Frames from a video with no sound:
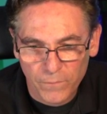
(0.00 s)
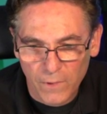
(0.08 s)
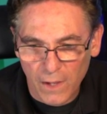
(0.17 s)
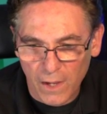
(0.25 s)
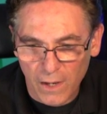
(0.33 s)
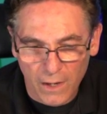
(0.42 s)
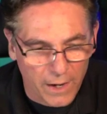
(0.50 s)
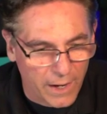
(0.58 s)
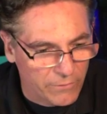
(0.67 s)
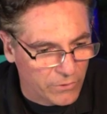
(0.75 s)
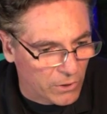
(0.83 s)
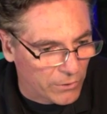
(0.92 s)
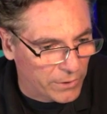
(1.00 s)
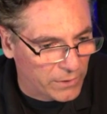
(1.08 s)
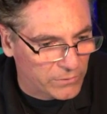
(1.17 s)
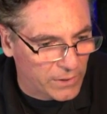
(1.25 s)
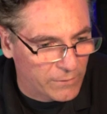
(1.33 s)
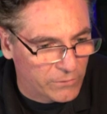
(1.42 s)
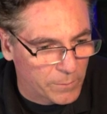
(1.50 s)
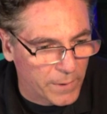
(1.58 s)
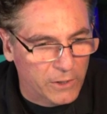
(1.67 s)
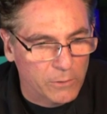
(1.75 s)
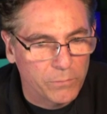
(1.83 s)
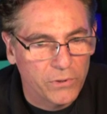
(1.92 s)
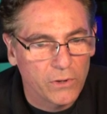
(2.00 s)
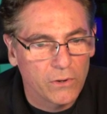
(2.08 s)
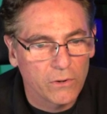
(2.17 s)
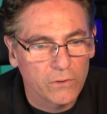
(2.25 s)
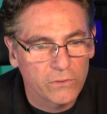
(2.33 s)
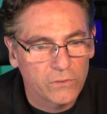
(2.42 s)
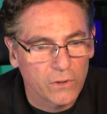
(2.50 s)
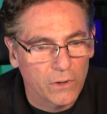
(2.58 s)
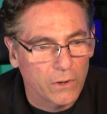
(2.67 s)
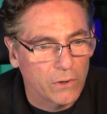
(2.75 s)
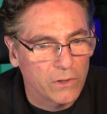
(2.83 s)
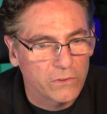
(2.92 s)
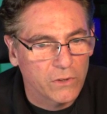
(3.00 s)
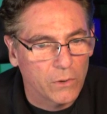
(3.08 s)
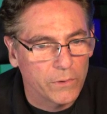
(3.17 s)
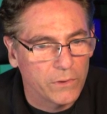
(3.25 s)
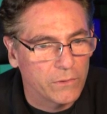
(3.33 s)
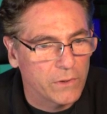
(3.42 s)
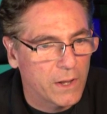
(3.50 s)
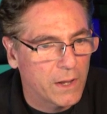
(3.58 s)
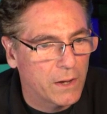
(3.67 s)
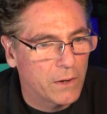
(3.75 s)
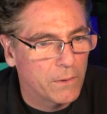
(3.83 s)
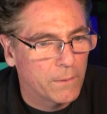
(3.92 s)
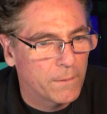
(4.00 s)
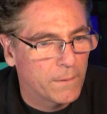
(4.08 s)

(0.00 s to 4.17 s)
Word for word: And I have it already saved to my computer, so let's go in there now.